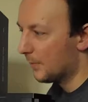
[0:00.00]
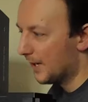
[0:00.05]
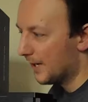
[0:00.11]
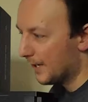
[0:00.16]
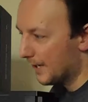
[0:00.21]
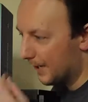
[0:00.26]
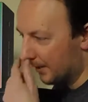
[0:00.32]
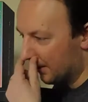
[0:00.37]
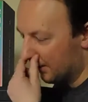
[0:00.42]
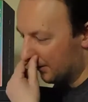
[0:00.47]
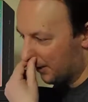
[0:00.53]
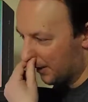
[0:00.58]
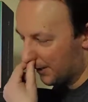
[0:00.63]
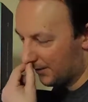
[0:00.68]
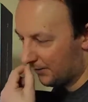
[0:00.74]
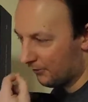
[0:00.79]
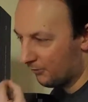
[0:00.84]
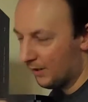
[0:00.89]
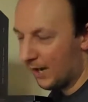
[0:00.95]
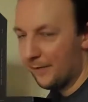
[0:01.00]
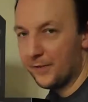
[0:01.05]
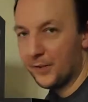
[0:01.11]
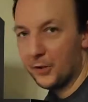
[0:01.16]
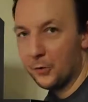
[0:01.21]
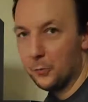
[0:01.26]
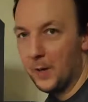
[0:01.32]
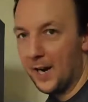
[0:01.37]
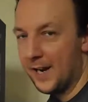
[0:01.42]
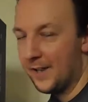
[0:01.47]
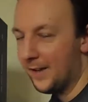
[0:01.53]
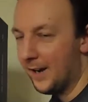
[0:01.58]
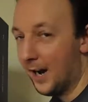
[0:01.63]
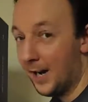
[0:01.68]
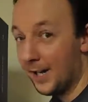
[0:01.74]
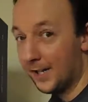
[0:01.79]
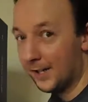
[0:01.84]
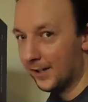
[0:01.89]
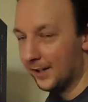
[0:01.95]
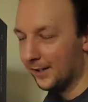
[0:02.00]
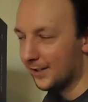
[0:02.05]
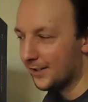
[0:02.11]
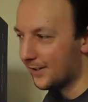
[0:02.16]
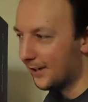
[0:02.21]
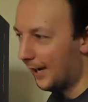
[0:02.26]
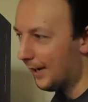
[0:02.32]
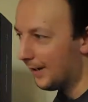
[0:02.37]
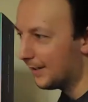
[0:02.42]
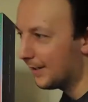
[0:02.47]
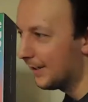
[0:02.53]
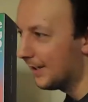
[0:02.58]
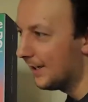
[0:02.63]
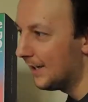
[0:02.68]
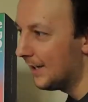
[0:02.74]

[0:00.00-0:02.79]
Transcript: me in a nice graphical way that I can understand.